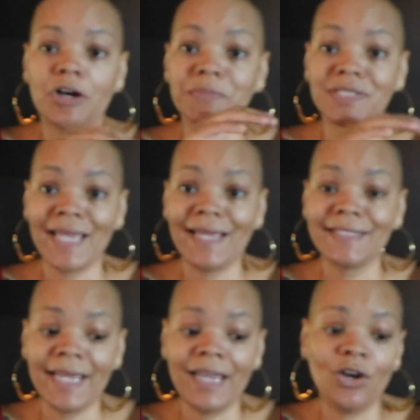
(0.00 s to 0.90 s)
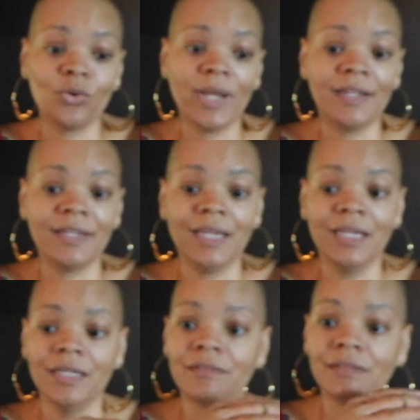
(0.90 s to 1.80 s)
sat down and
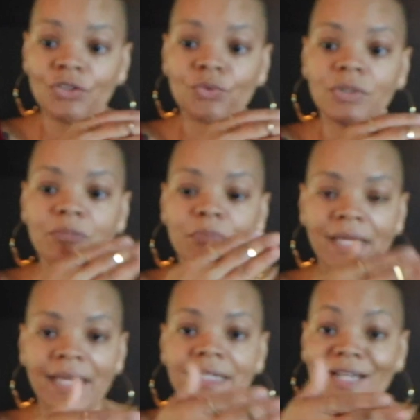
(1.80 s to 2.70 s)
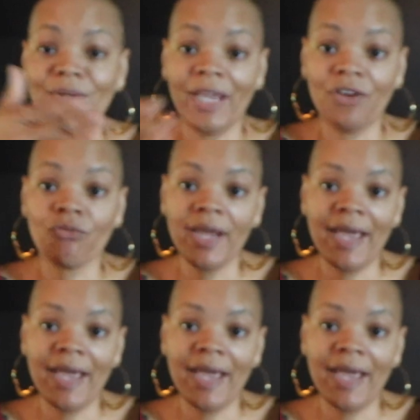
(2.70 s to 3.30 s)
they literally planned out every